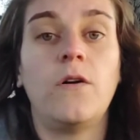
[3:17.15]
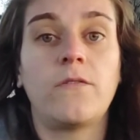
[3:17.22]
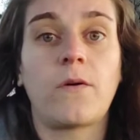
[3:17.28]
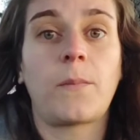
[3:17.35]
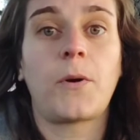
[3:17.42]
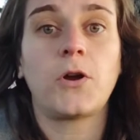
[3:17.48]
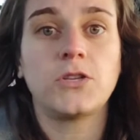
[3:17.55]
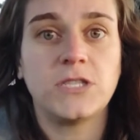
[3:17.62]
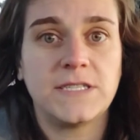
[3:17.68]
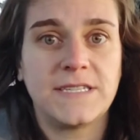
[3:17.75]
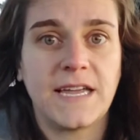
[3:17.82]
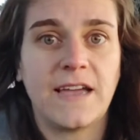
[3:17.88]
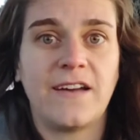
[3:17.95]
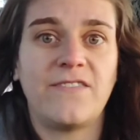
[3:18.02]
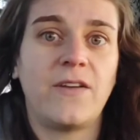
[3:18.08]

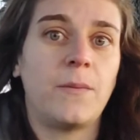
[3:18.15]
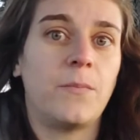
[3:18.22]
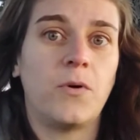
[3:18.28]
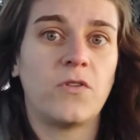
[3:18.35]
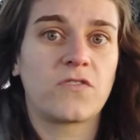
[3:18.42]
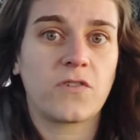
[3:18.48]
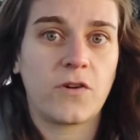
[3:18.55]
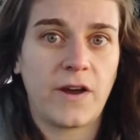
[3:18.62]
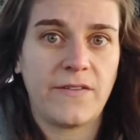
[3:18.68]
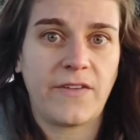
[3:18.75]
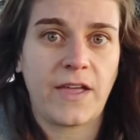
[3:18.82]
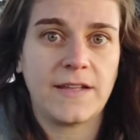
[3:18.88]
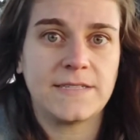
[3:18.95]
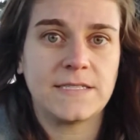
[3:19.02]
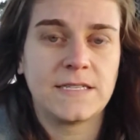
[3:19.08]
over-purchasing of impulse
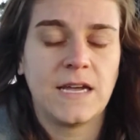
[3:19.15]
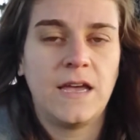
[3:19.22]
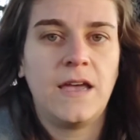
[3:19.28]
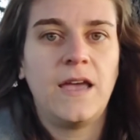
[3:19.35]
cravings.